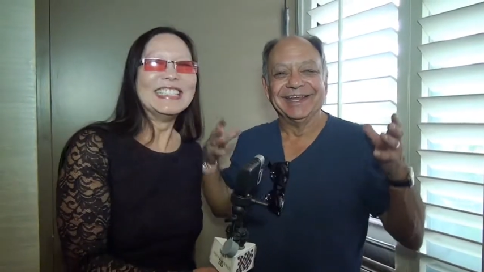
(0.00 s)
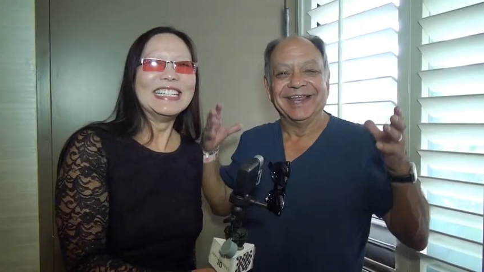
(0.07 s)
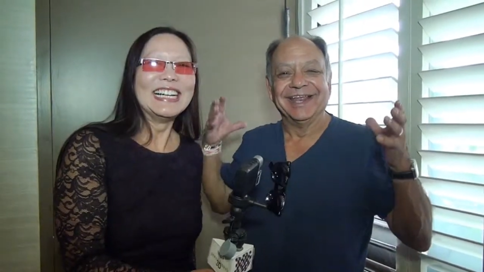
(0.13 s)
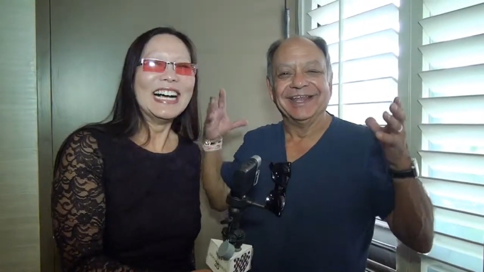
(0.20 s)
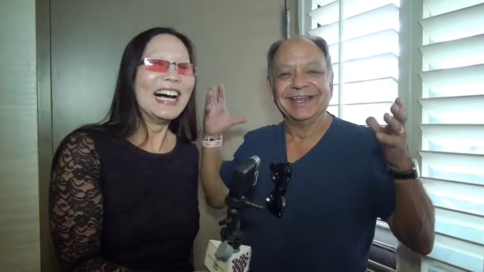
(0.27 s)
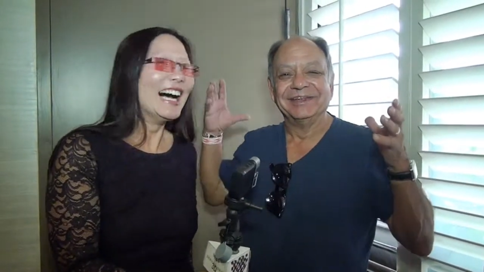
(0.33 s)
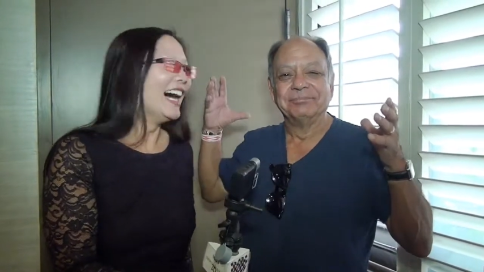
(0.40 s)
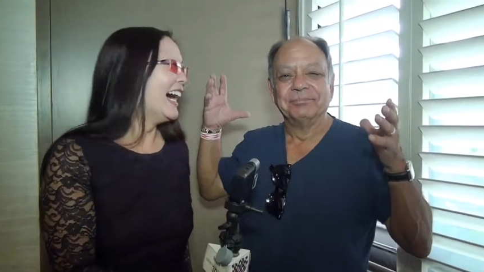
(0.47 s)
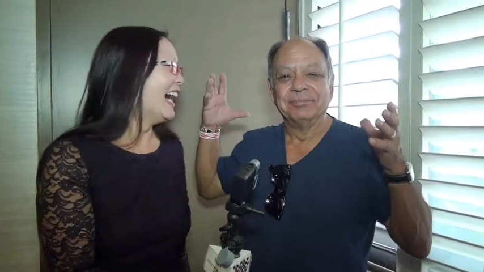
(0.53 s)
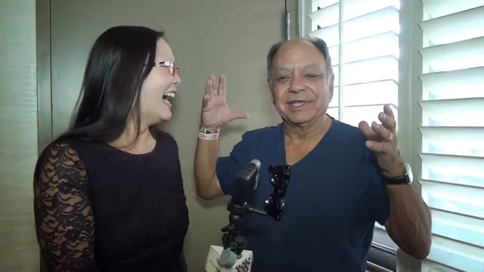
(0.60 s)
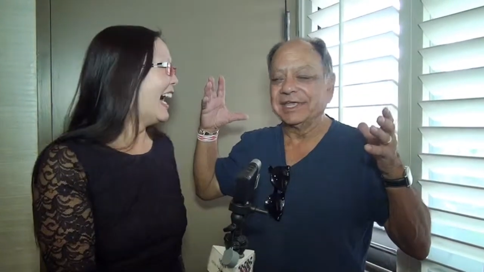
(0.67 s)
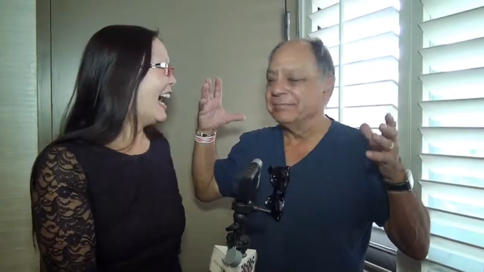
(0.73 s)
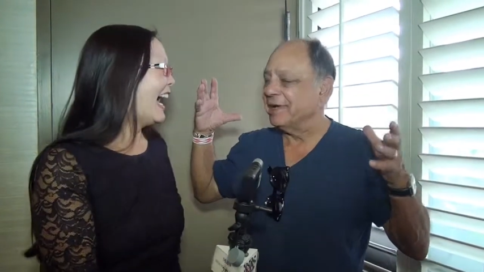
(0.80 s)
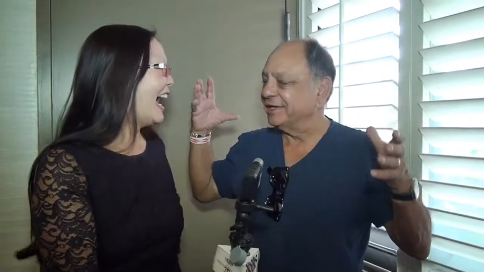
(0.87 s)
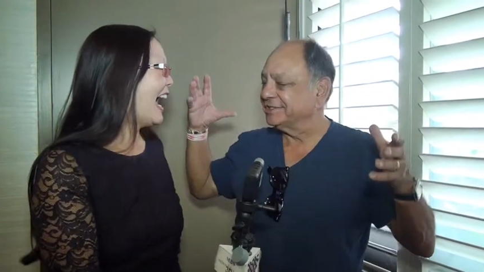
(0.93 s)
Speaker 1: and, and the
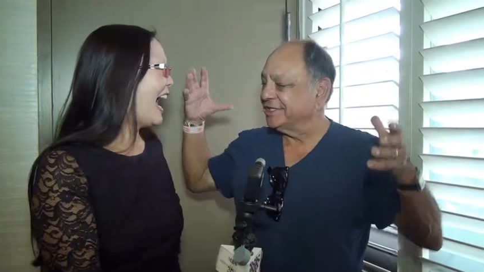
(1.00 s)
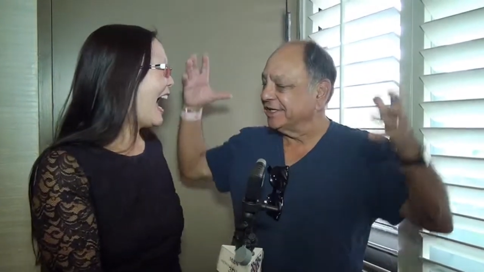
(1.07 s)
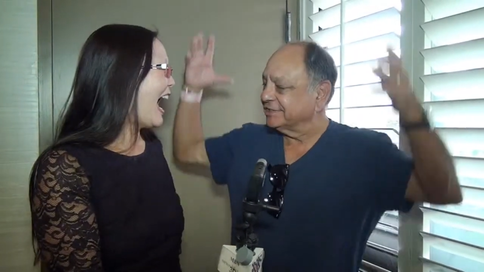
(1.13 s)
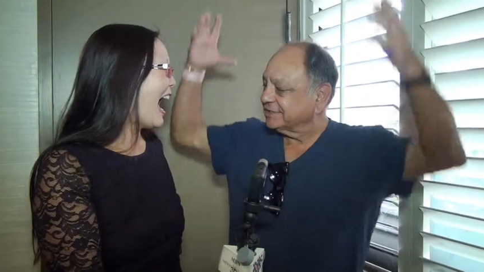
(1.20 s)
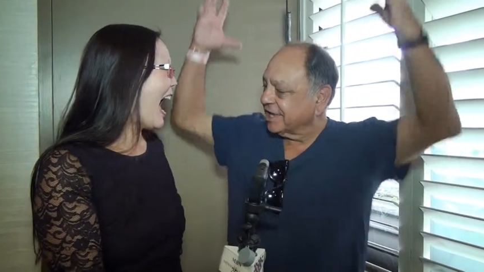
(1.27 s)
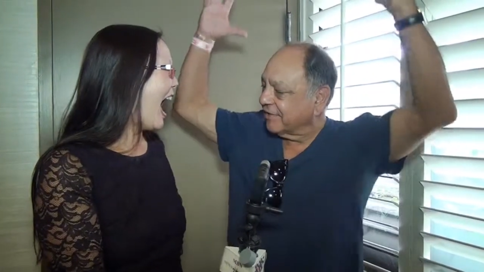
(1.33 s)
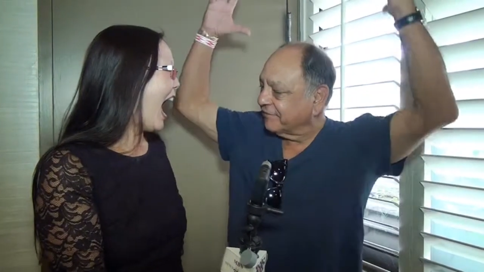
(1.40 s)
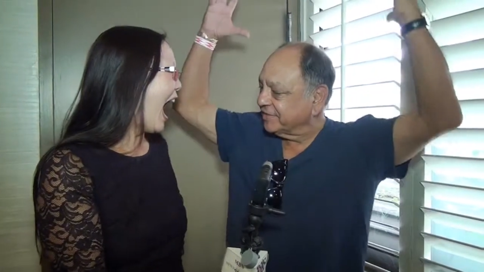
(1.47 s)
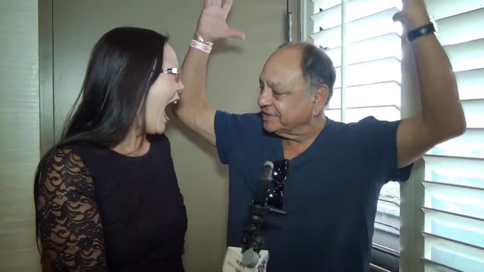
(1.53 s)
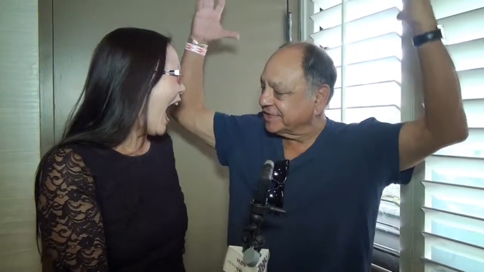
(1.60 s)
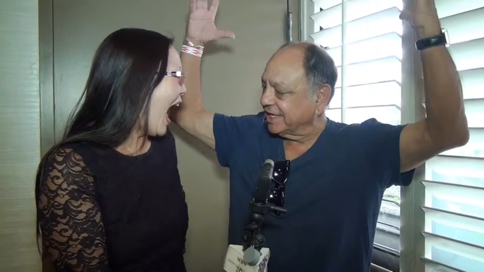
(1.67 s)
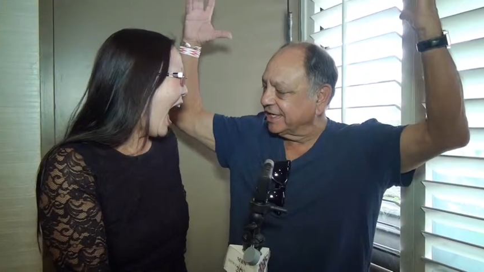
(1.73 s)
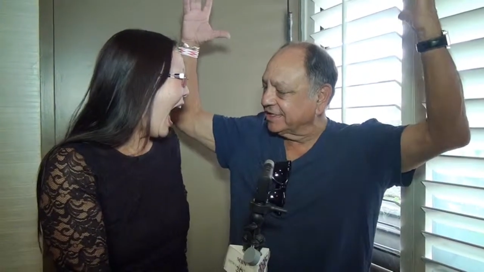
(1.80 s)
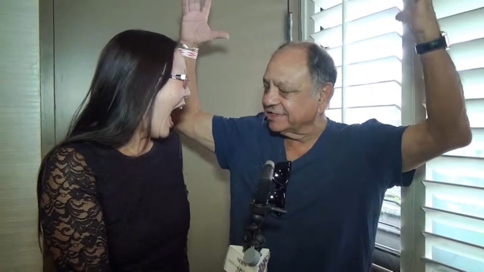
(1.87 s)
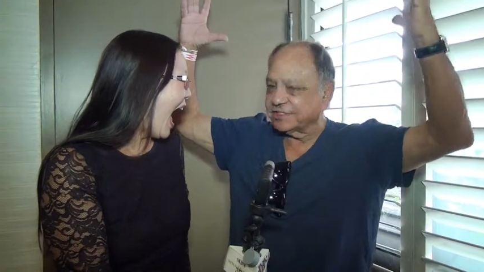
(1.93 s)
Mickey Mouse takes off his
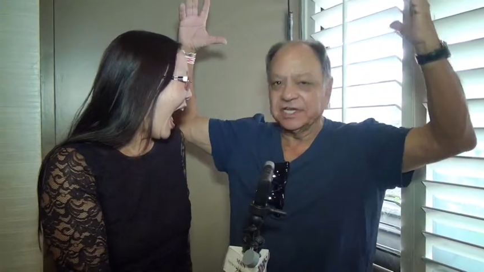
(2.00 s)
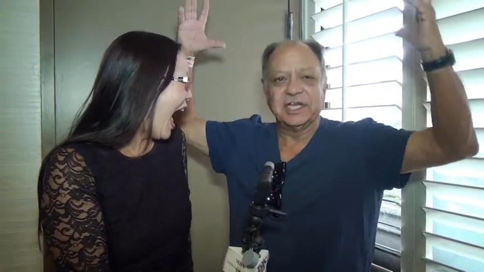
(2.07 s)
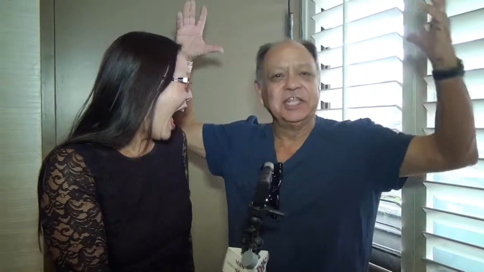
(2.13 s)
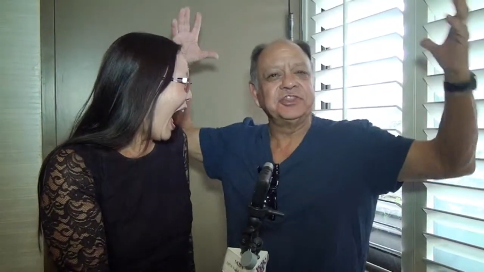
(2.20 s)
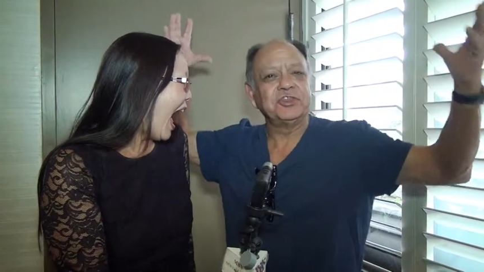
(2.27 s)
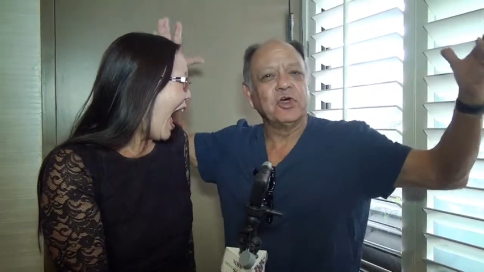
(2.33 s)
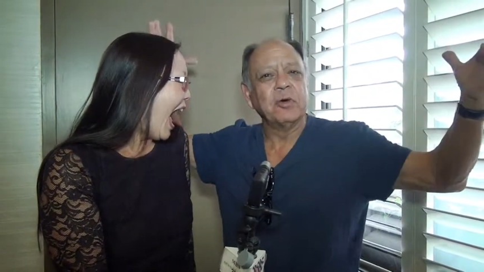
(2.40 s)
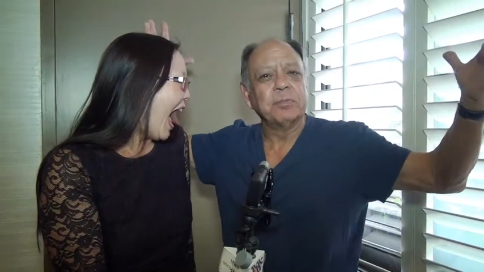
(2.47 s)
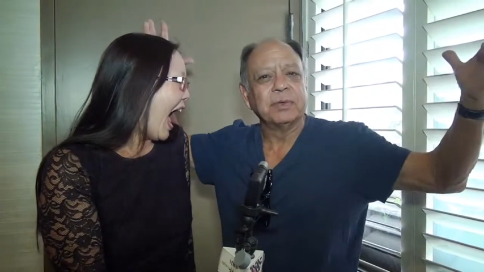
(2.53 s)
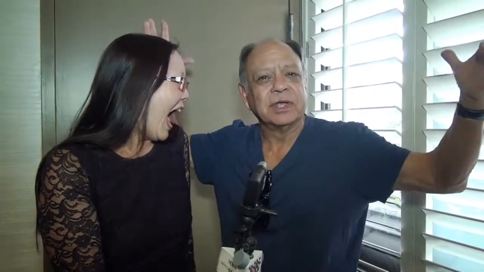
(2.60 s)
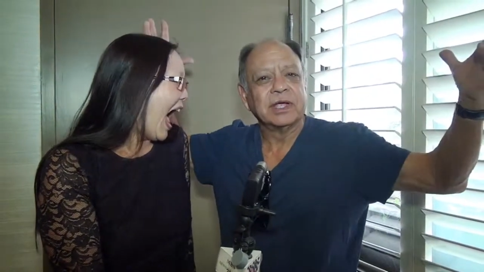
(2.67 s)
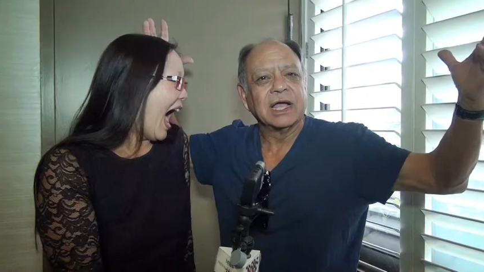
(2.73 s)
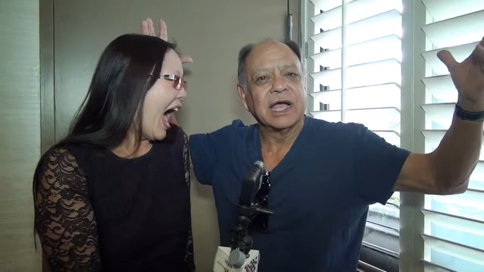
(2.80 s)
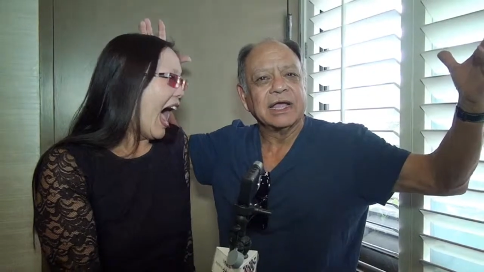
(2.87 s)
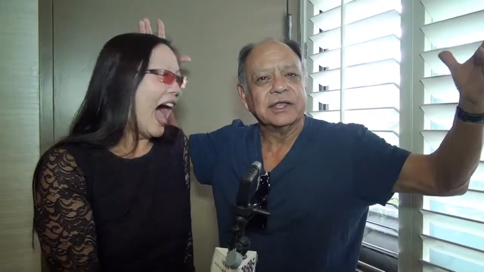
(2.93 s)
head as an
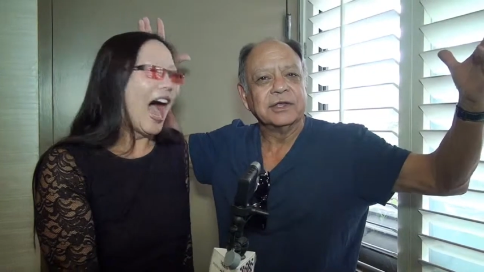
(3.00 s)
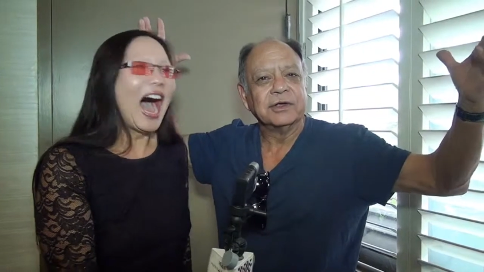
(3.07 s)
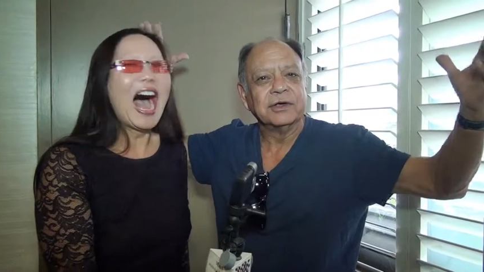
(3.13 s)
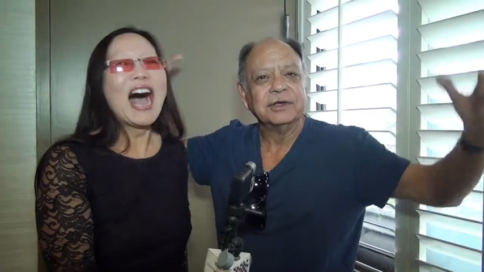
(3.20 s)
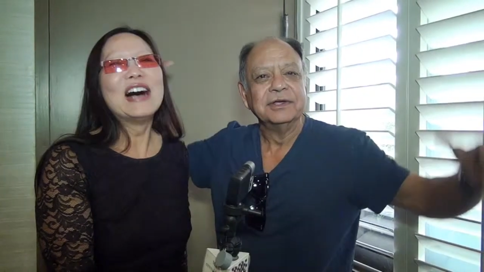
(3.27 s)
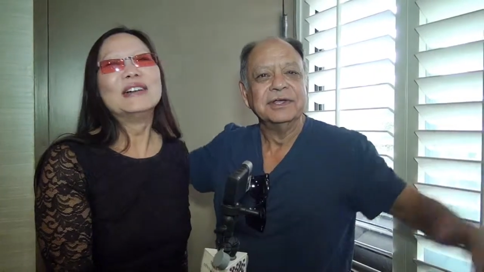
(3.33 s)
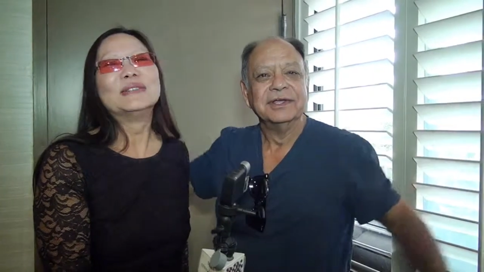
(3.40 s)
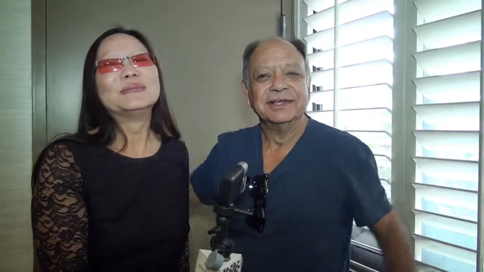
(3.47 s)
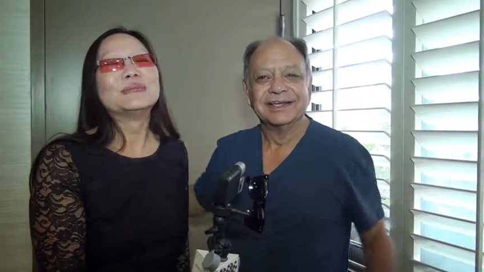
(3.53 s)
Ethiopian guy, you know.